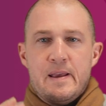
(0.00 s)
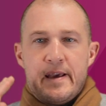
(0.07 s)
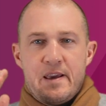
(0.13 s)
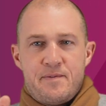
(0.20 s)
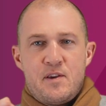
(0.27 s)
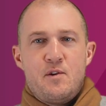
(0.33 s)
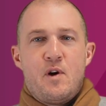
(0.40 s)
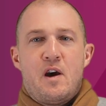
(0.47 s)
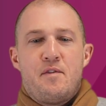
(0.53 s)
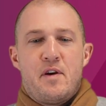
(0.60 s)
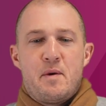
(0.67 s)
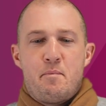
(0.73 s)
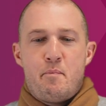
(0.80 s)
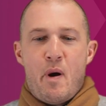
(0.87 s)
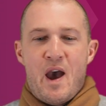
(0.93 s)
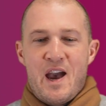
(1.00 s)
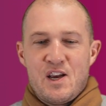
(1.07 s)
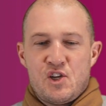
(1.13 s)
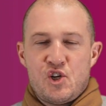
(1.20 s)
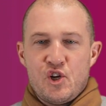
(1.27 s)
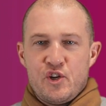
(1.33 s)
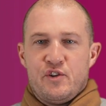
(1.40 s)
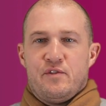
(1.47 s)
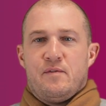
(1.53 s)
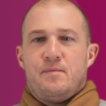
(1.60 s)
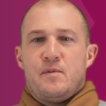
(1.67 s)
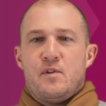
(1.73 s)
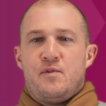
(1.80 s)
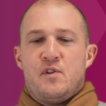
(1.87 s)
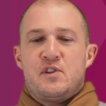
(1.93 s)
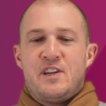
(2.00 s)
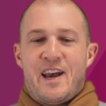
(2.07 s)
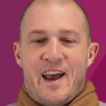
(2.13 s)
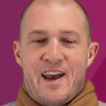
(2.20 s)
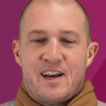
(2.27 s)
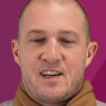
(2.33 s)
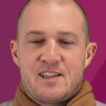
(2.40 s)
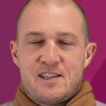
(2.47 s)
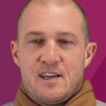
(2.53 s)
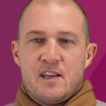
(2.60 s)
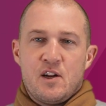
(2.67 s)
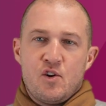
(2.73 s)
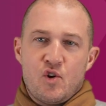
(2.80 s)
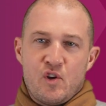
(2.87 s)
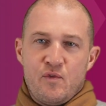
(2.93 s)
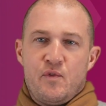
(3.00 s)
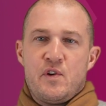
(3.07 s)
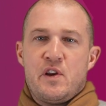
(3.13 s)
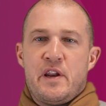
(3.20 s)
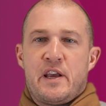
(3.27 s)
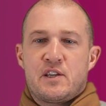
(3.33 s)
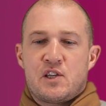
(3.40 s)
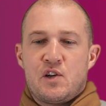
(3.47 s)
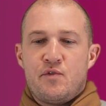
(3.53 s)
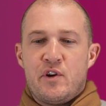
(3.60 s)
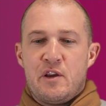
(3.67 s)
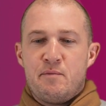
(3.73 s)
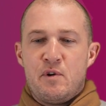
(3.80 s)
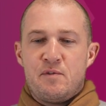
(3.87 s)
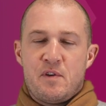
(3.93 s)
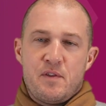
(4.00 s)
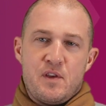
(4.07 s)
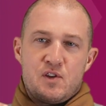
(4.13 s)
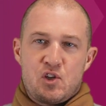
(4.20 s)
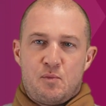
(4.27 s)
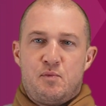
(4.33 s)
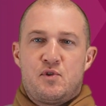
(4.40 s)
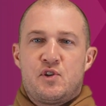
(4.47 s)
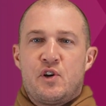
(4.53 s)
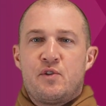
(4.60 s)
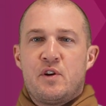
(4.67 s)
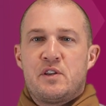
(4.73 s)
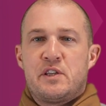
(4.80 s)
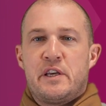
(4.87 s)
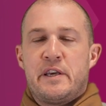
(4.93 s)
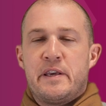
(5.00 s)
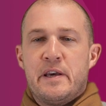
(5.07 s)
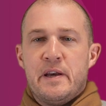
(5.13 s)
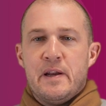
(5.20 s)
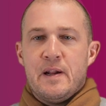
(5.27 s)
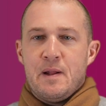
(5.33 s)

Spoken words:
If you have a passion for tax and are looking for your next career move, then this opportunity